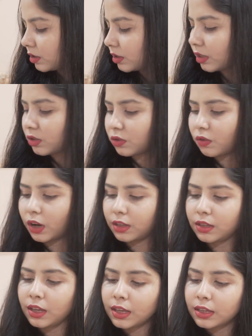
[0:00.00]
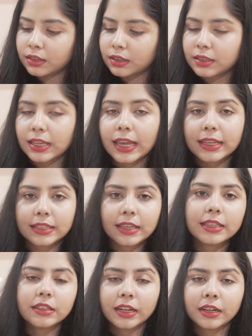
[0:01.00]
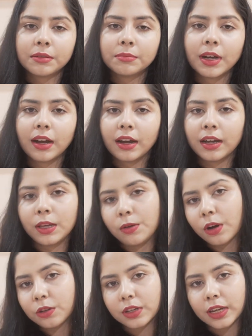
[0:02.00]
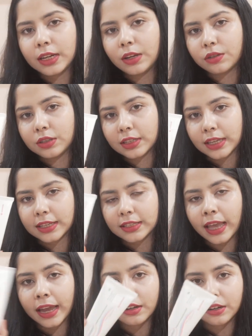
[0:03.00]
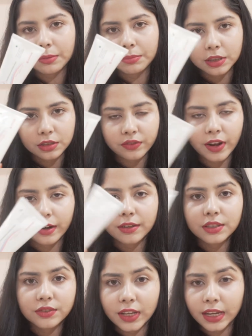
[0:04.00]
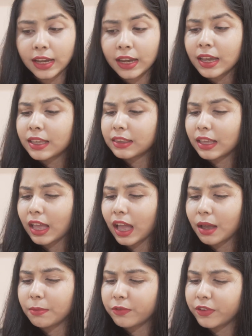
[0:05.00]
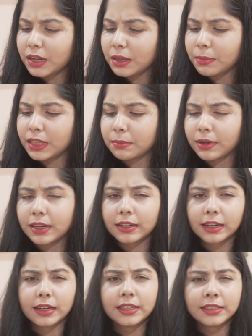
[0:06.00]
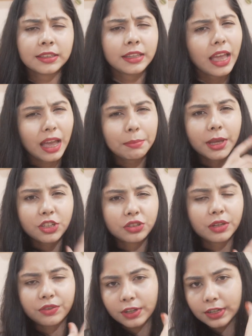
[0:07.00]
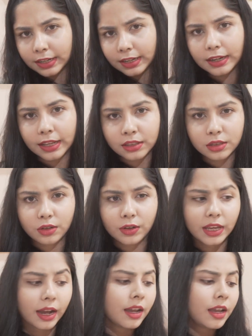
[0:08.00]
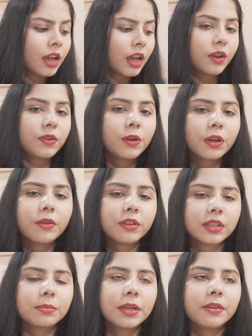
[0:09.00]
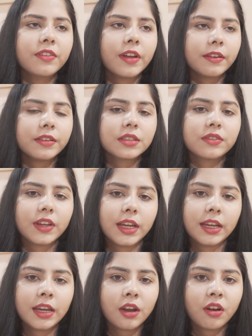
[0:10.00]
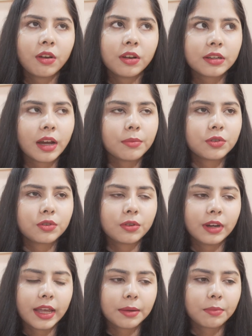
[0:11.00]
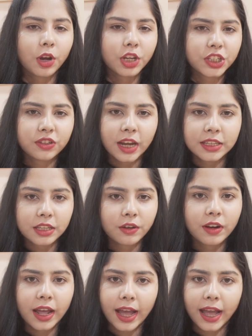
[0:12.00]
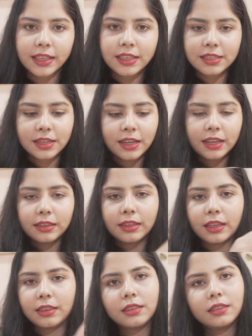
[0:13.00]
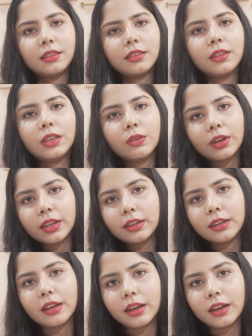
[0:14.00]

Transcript: this one, this is Exfoliating. You also can use this as hand cream. This is fragrance free, they have very minimal ingredients, and they have mentioned the full ingredients. So yeah, if you're looking for something fragrance free when it comes to like moisturizing your hands, then you can